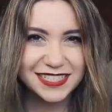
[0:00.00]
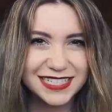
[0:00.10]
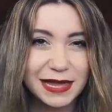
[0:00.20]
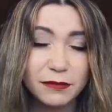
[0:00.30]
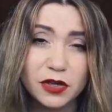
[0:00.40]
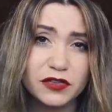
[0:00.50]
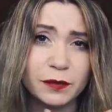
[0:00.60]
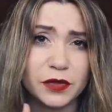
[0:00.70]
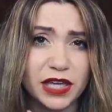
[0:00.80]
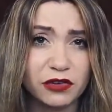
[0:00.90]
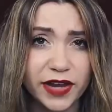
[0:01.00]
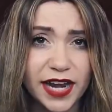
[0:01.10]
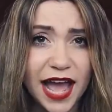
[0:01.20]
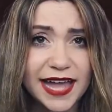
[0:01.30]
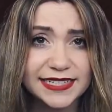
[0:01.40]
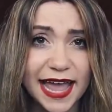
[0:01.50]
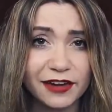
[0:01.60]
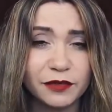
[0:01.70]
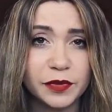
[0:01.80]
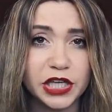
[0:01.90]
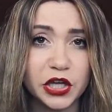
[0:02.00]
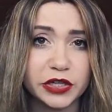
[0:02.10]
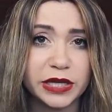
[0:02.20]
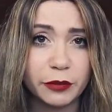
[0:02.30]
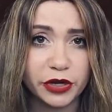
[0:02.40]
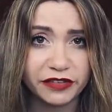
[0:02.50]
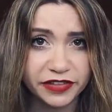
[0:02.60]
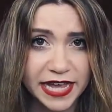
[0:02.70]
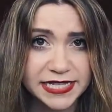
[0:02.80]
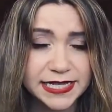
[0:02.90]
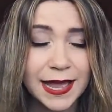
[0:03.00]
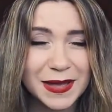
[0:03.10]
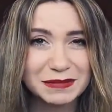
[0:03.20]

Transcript: The same goes for booking red eyes and for booking early morning flights.